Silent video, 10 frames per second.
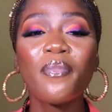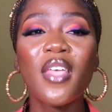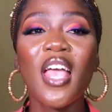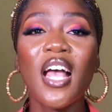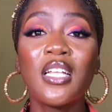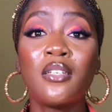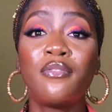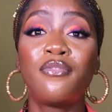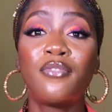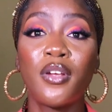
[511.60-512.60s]
they had a
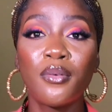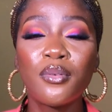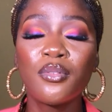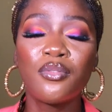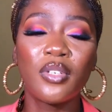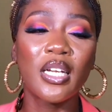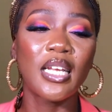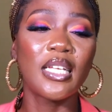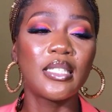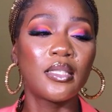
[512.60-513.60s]
very good ring
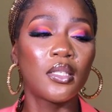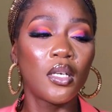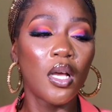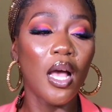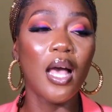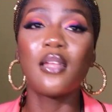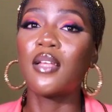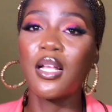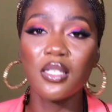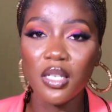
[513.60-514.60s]
light and
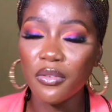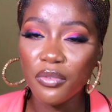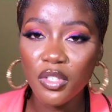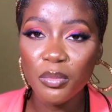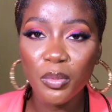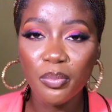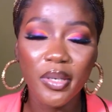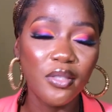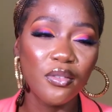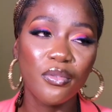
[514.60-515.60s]
at an affordable
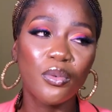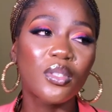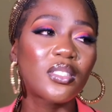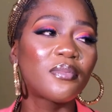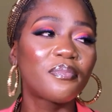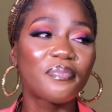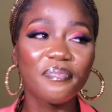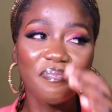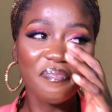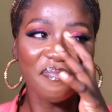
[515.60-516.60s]
price, of course.
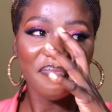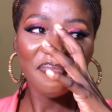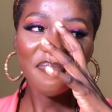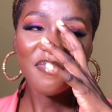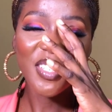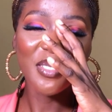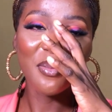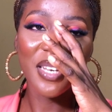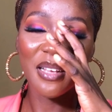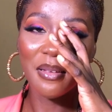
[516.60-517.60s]
So
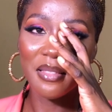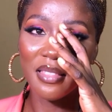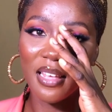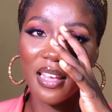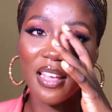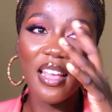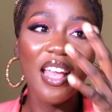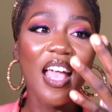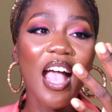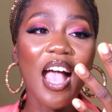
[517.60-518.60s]
when I got there,
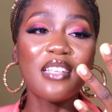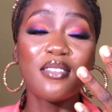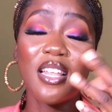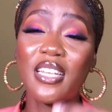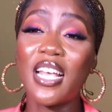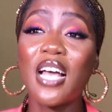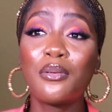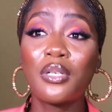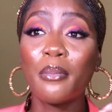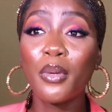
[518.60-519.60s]
I saw that they had
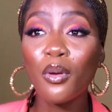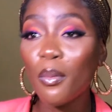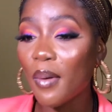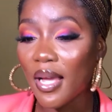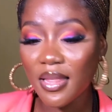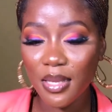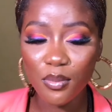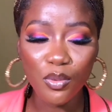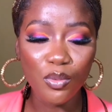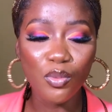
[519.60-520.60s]
other makeup
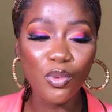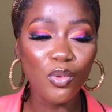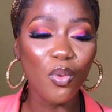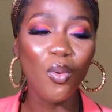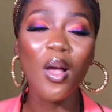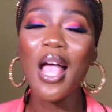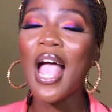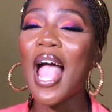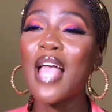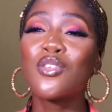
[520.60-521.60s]
items too. So
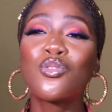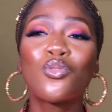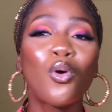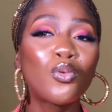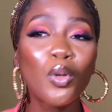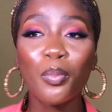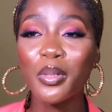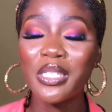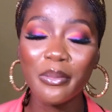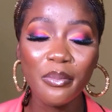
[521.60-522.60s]
I stocked up
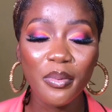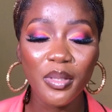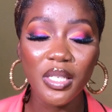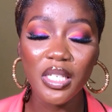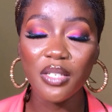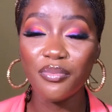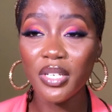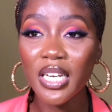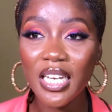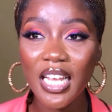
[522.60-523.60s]
on the
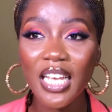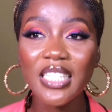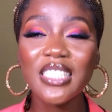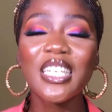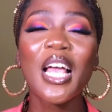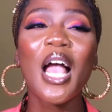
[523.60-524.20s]
ring light.